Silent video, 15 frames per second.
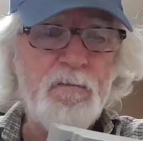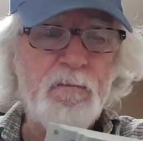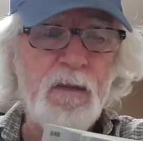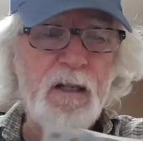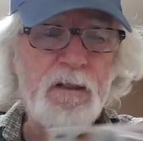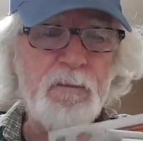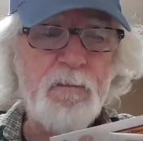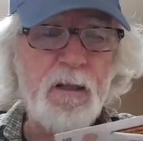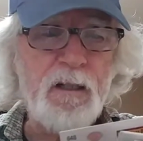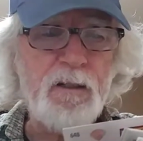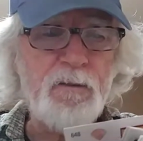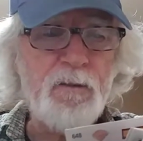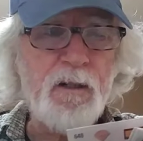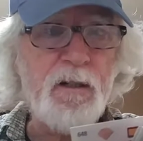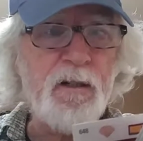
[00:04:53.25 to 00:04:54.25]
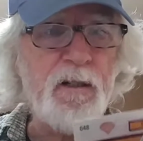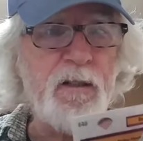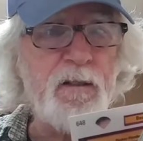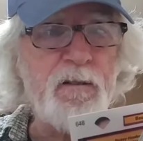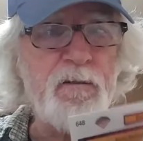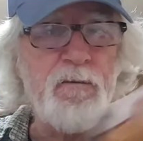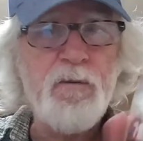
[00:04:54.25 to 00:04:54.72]
Best base runner,
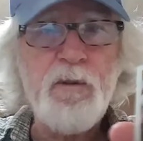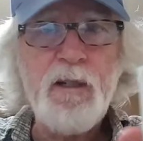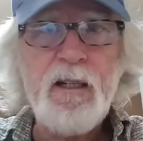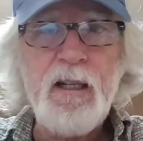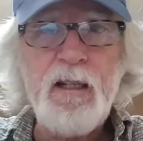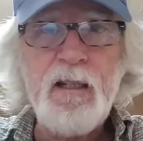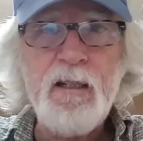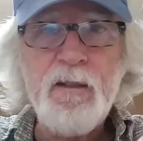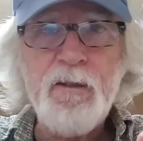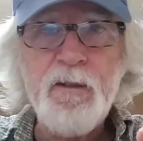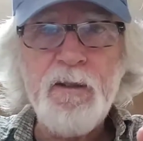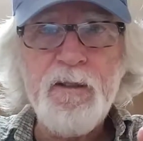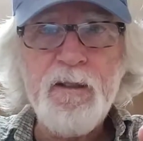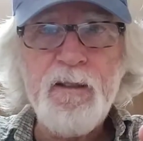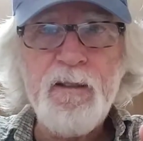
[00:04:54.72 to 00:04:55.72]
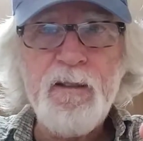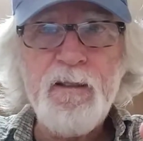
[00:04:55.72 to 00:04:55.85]
Rickey Henderson.